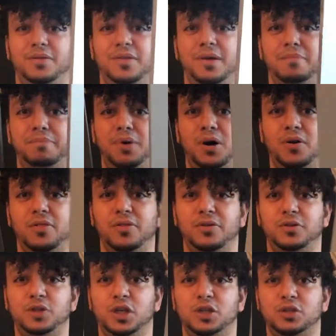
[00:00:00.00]
both
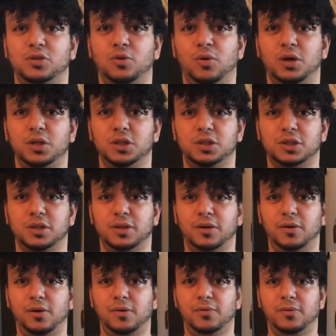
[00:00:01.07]
just gorgeous in
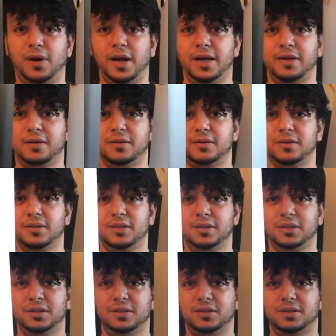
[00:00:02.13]
their own right.
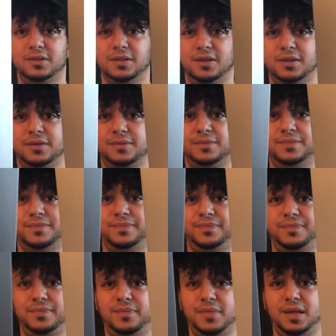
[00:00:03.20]
So
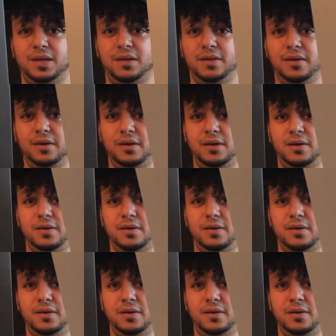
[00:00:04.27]
here they are.